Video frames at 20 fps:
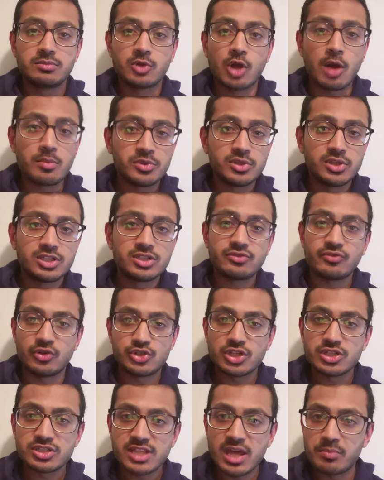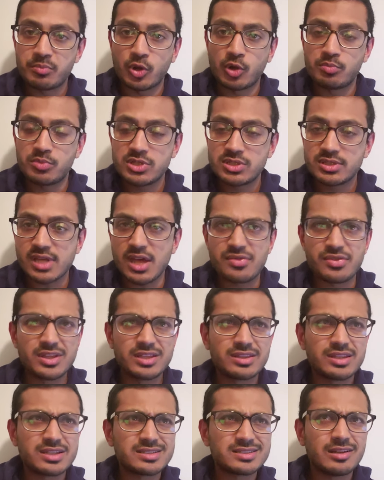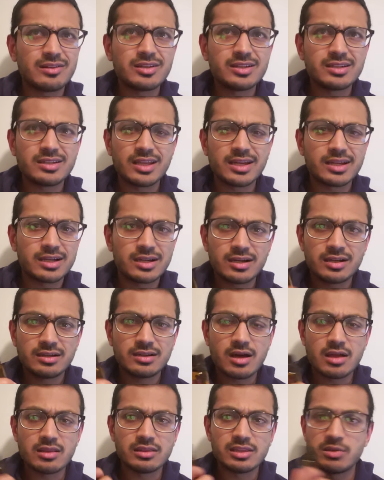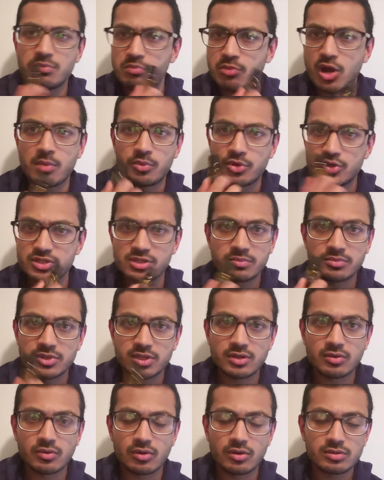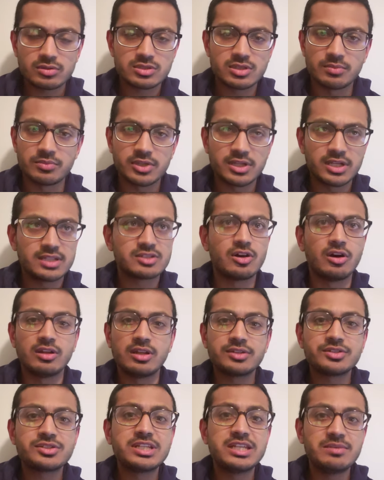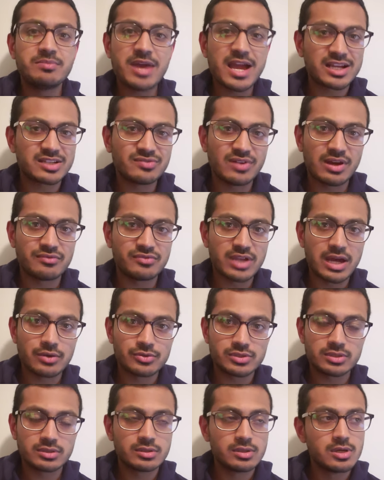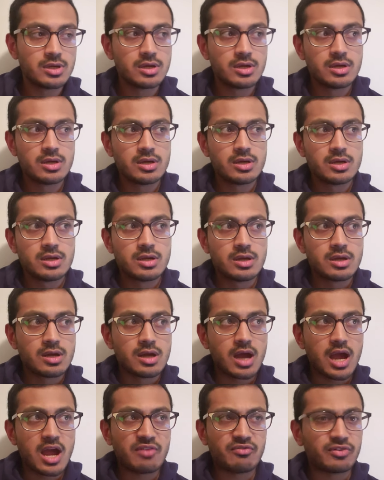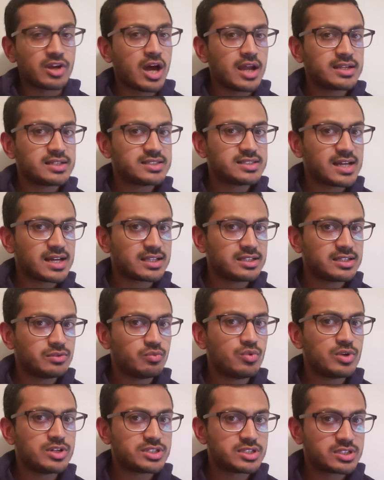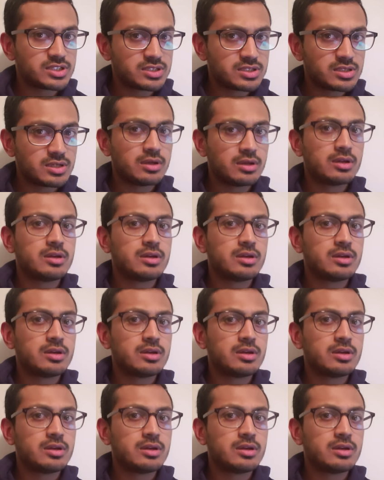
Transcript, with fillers: copulins for just that purpose. I think they sell it in like a, a lip balm or something or something. It's called T max five thousand. I forgot exactly which